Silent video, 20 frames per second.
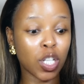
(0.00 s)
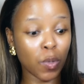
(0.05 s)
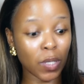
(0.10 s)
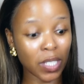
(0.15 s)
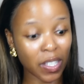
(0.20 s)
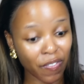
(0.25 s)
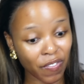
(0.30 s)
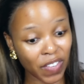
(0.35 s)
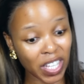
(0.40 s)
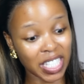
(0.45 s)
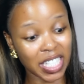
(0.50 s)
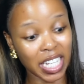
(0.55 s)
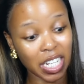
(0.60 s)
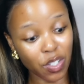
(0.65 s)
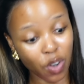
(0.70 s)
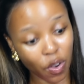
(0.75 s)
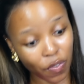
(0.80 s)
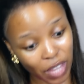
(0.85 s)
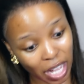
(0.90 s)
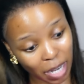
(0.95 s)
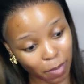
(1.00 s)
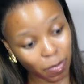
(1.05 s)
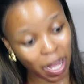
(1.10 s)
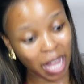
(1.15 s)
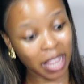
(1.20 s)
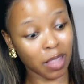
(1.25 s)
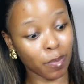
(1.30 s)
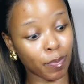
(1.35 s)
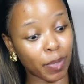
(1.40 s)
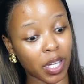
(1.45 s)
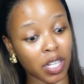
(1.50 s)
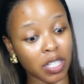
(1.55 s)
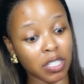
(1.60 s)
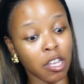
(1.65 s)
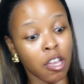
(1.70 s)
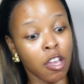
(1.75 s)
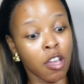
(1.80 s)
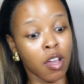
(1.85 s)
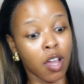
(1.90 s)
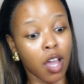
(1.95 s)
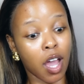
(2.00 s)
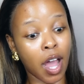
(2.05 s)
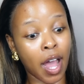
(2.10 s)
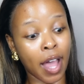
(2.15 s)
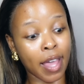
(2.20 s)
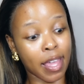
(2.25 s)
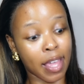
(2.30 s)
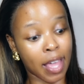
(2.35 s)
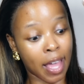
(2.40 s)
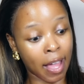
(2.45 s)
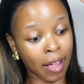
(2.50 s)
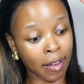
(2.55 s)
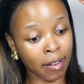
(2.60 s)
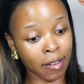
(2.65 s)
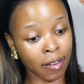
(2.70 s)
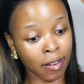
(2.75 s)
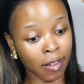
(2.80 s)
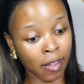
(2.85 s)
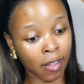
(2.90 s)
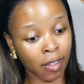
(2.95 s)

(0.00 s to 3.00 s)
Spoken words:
it was the first date of that month because I had